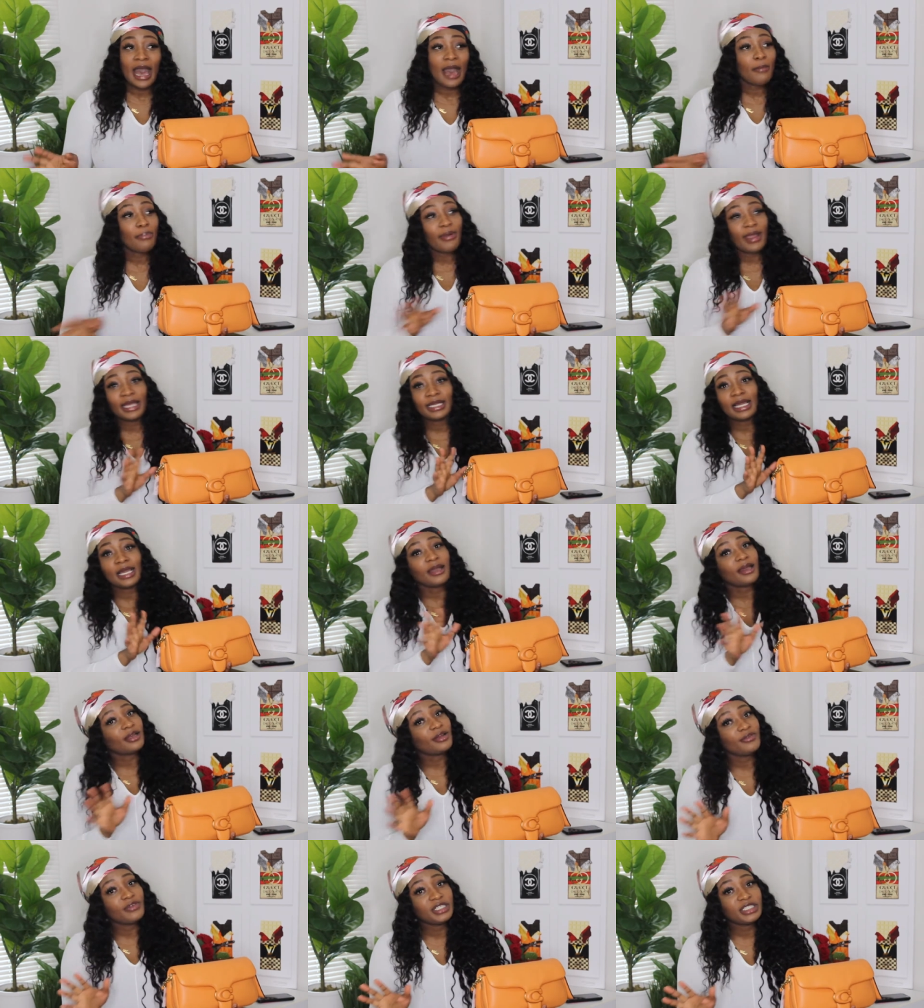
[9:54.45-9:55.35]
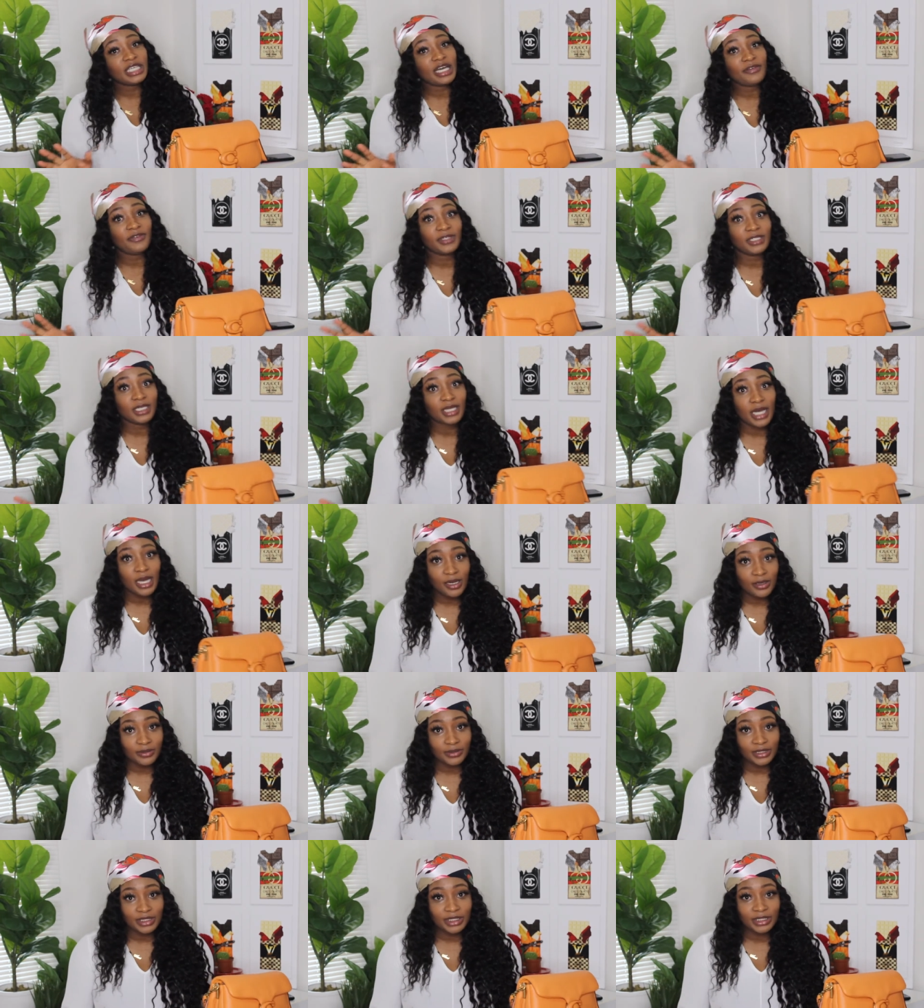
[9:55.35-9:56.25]
I'm probably not gonna reach out for the
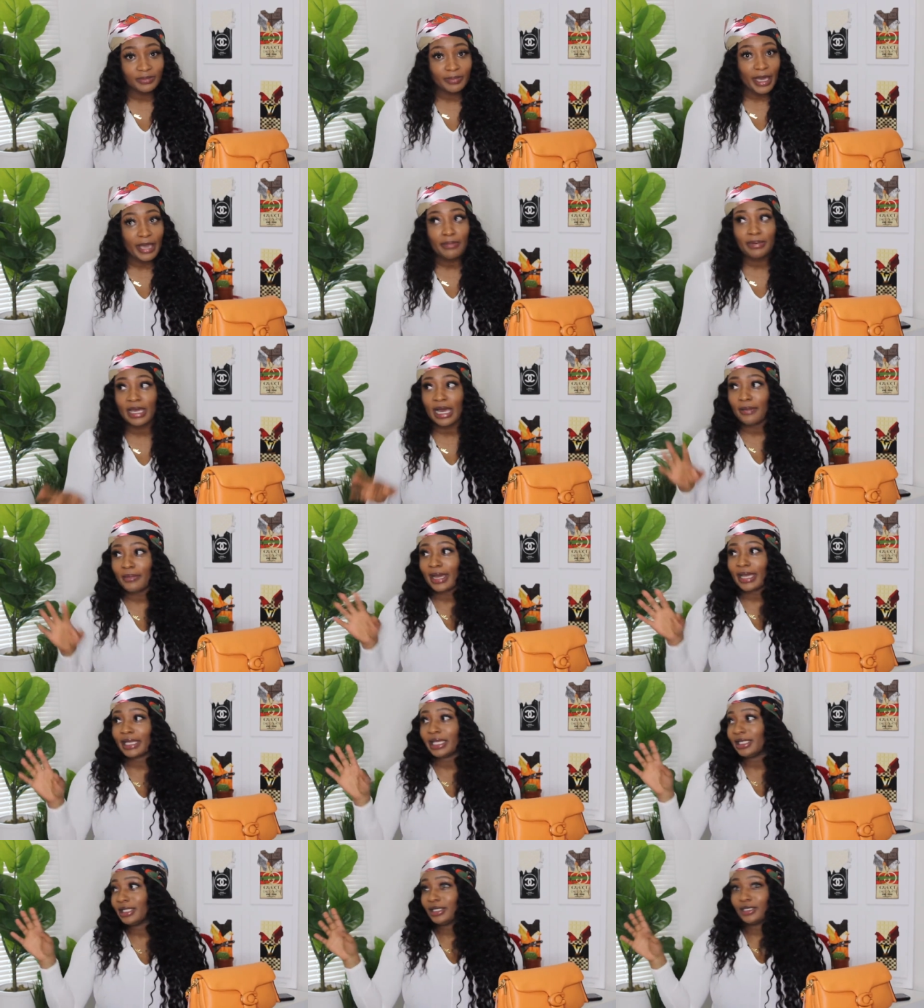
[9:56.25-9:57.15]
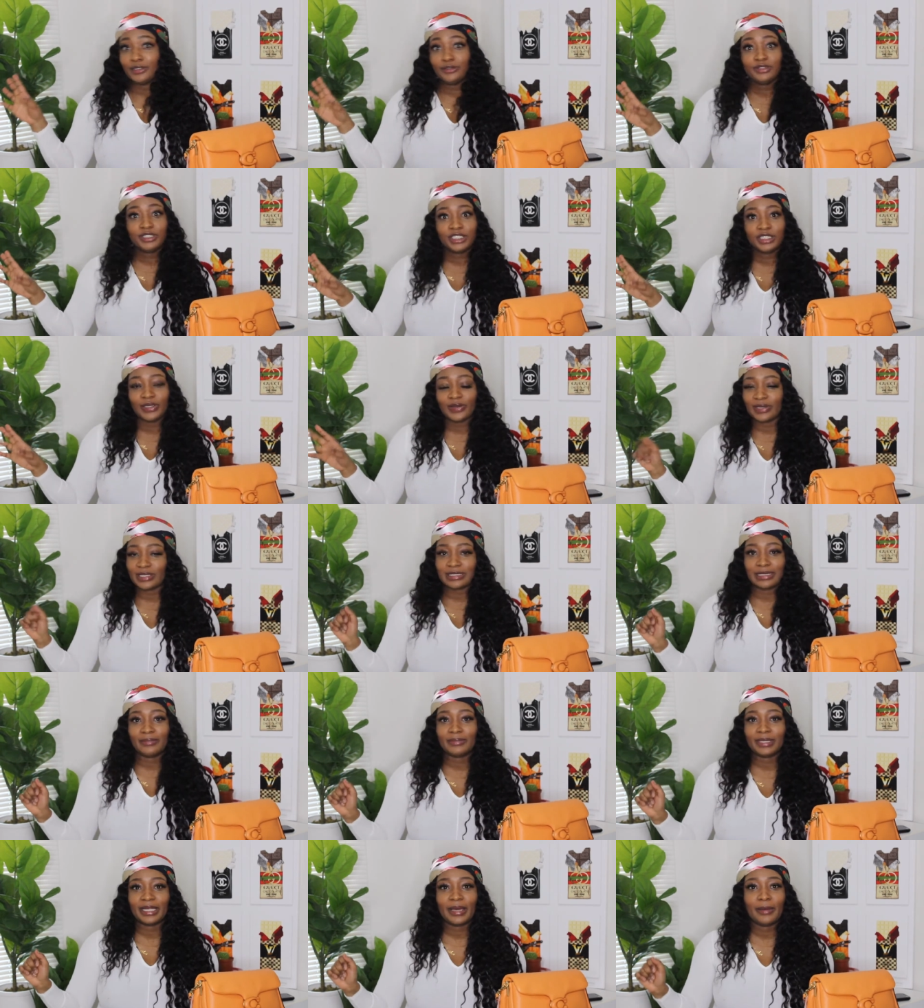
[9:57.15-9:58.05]
coach. Maybe I might get the Gucci or
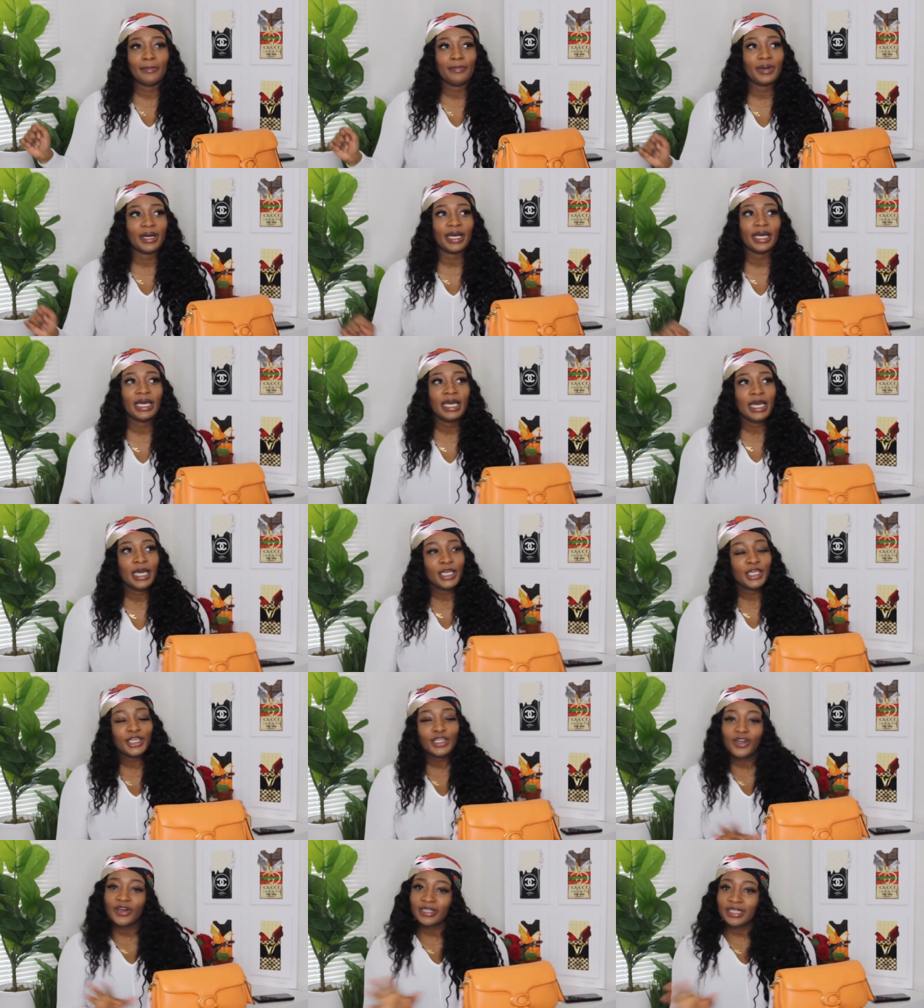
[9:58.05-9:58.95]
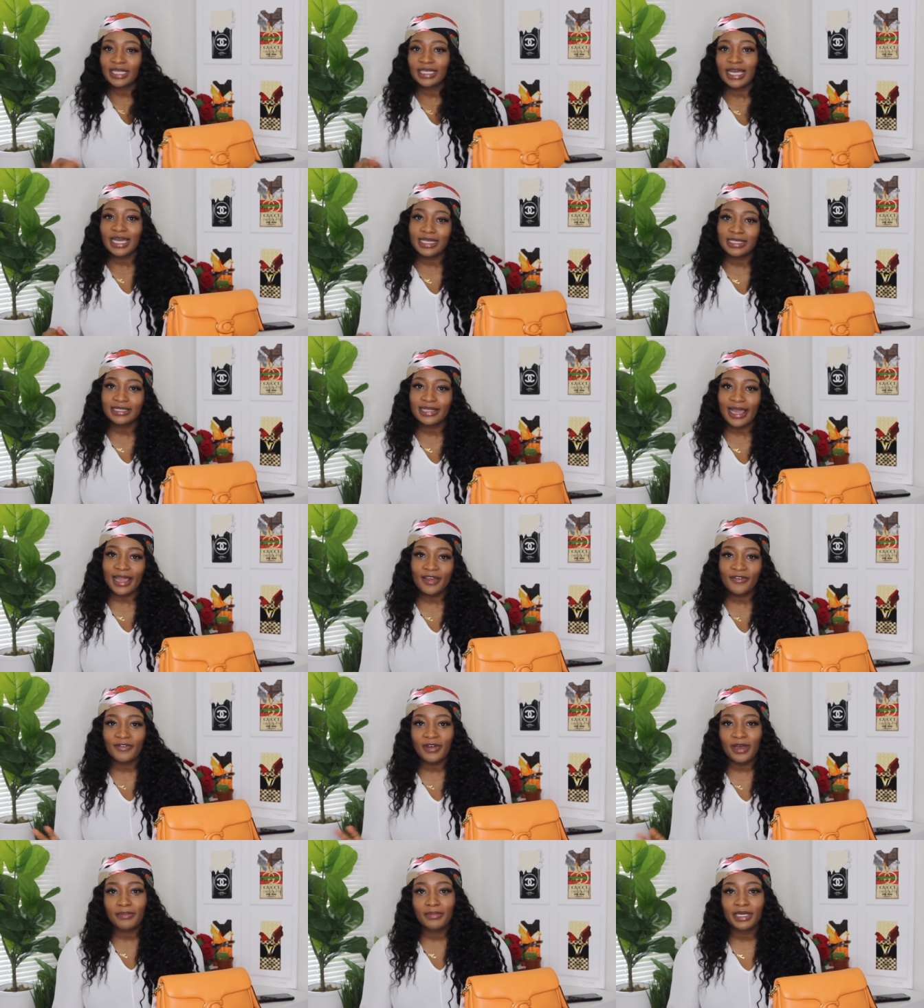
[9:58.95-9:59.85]
something. But you know, the next
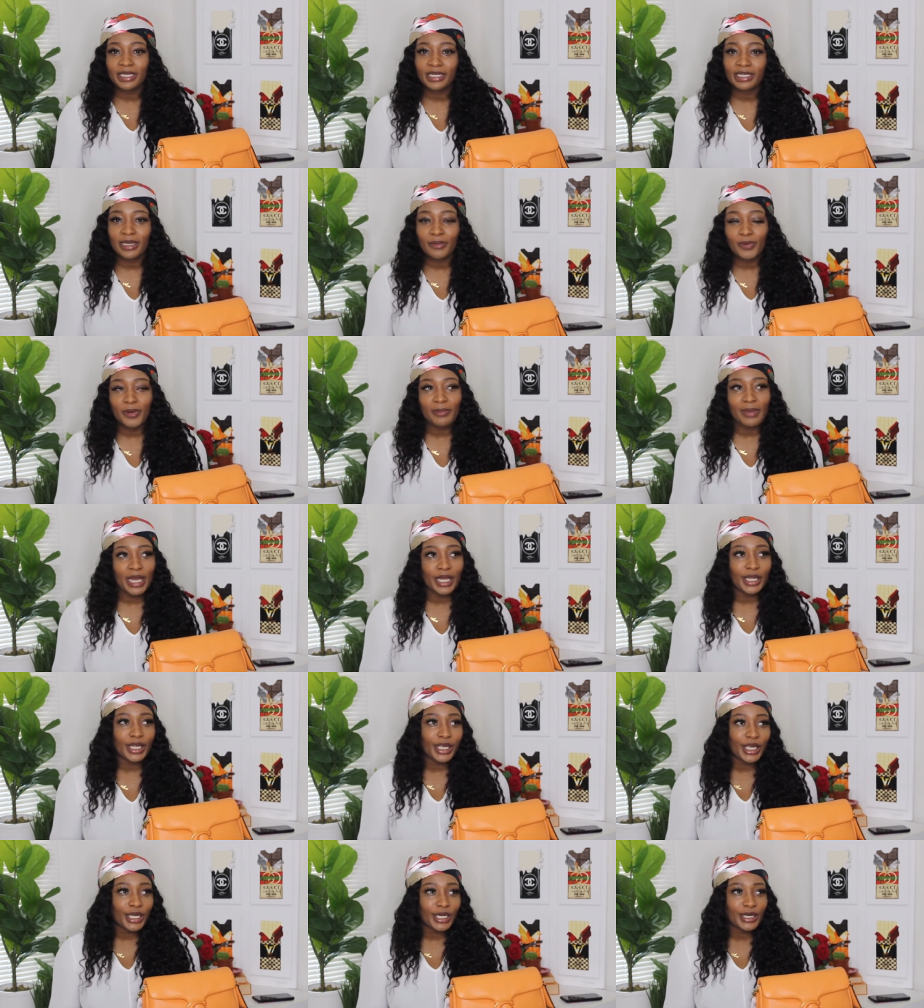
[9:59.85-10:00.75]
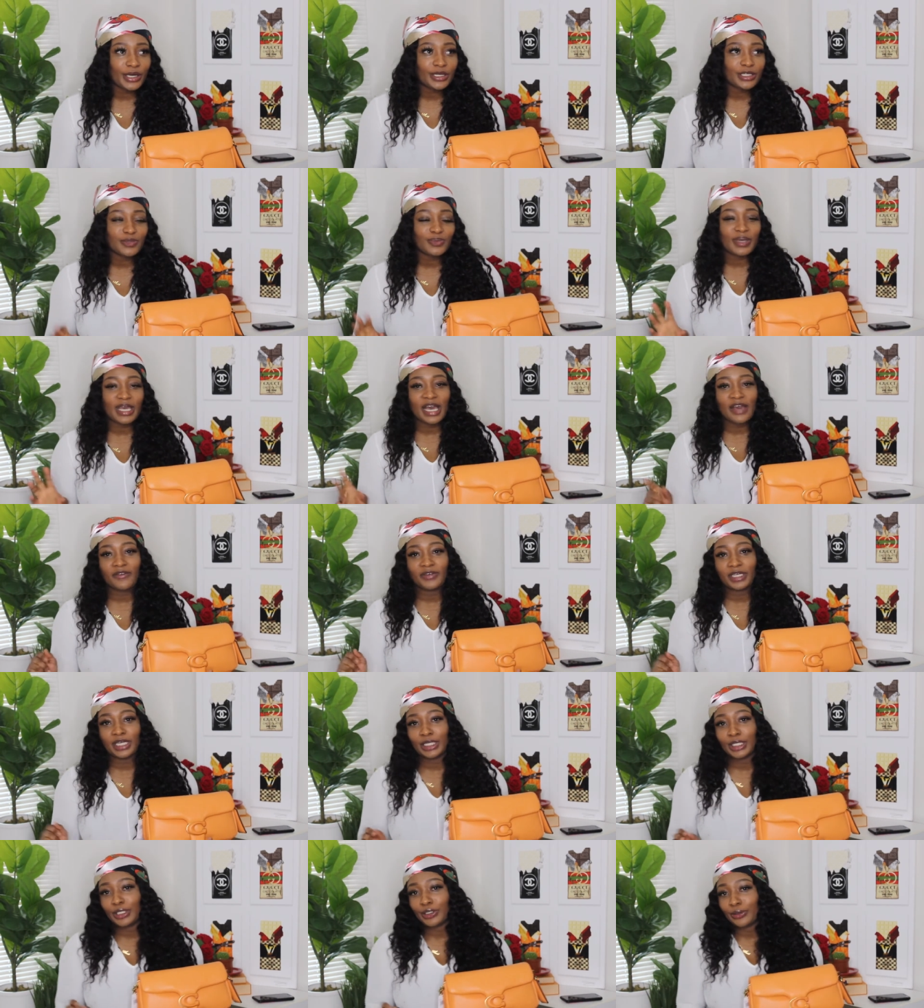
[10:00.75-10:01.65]
day, if I'm meeting up with my girls, we
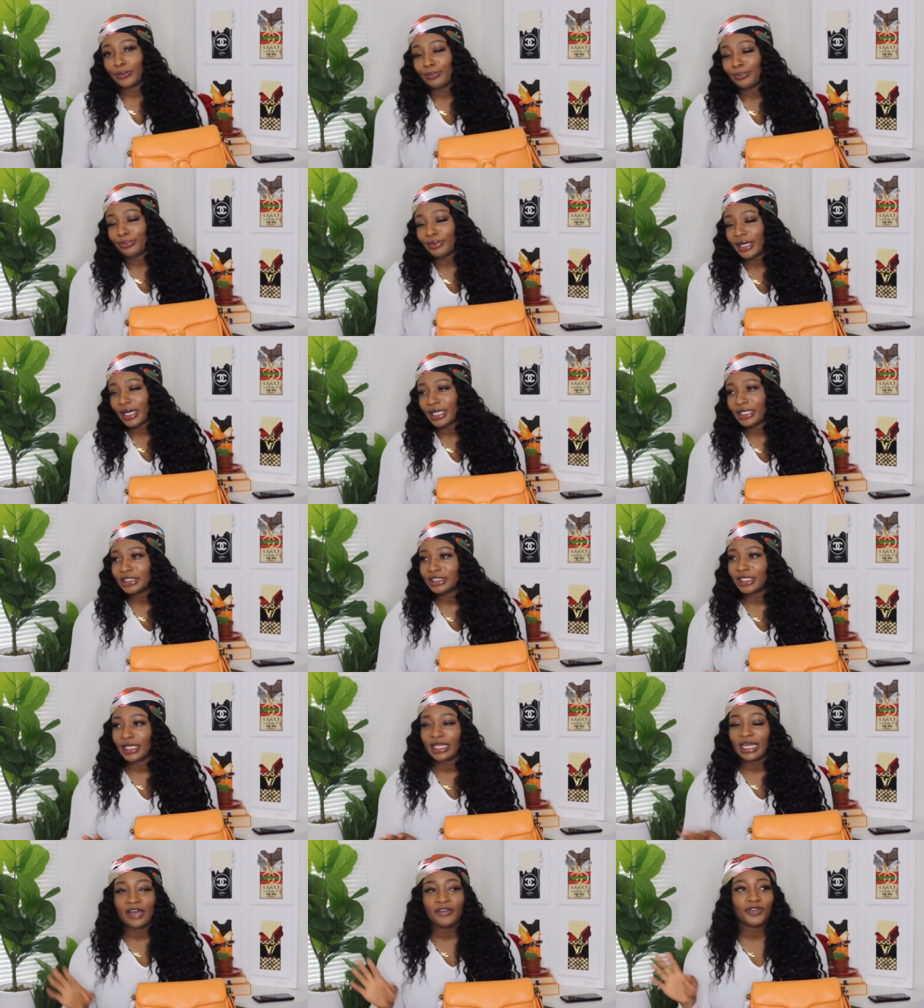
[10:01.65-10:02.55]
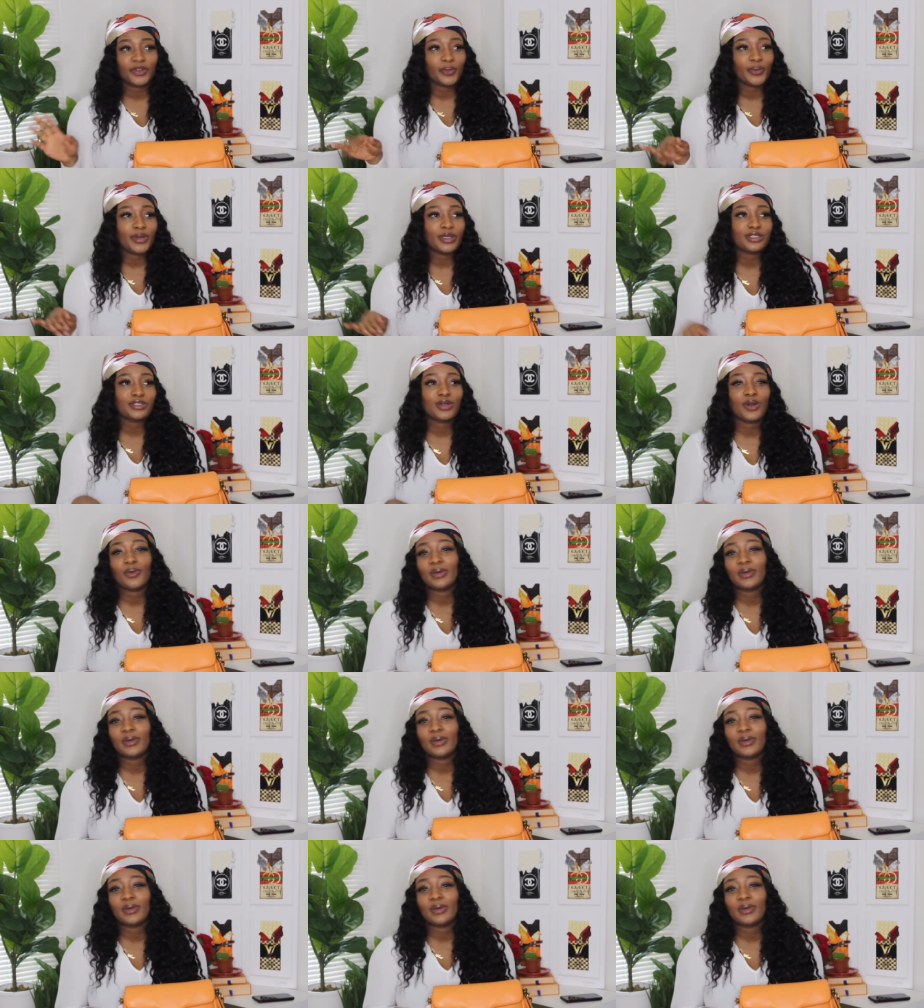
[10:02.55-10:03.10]
having a little brunch, and afterwards